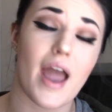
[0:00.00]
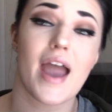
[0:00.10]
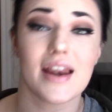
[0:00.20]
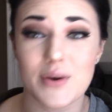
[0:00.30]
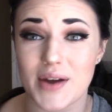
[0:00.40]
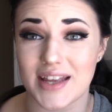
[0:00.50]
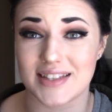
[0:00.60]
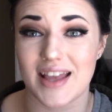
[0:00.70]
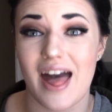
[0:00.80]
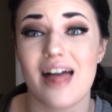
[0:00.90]

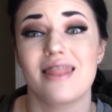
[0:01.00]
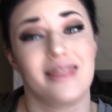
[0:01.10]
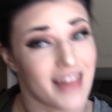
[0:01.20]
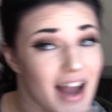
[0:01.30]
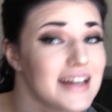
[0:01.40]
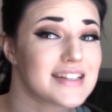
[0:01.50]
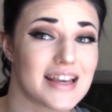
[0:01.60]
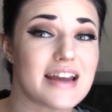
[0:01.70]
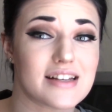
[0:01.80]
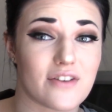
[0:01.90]
anyways, that is
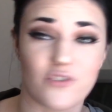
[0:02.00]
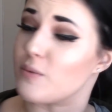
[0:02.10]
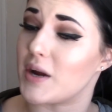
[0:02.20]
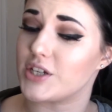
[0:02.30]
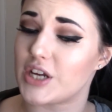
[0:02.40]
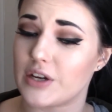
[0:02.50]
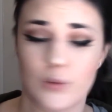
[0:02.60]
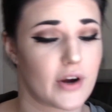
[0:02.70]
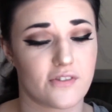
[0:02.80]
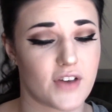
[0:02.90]
it for my
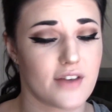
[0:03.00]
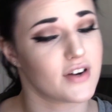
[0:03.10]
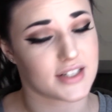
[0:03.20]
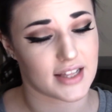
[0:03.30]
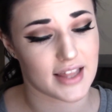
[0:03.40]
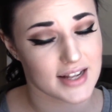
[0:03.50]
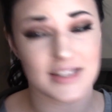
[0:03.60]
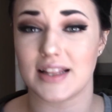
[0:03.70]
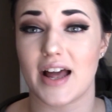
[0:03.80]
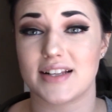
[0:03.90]
January favorites, and that's
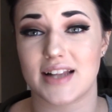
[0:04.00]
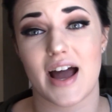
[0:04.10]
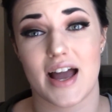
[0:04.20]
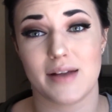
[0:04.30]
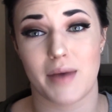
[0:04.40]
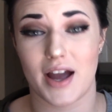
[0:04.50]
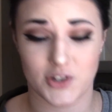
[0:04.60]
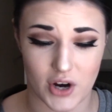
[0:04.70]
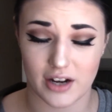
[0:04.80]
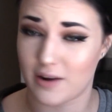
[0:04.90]
the last time I
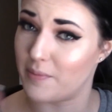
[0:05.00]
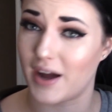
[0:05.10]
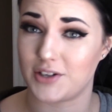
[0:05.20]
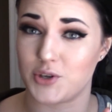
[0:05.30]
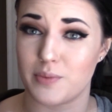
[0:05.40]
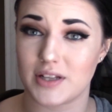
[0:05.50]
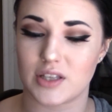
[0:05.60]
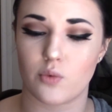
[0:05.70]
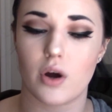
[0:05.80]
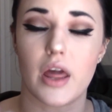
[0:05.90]
try to combine 2 months
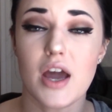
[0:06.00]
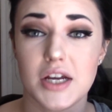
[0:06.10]
in one,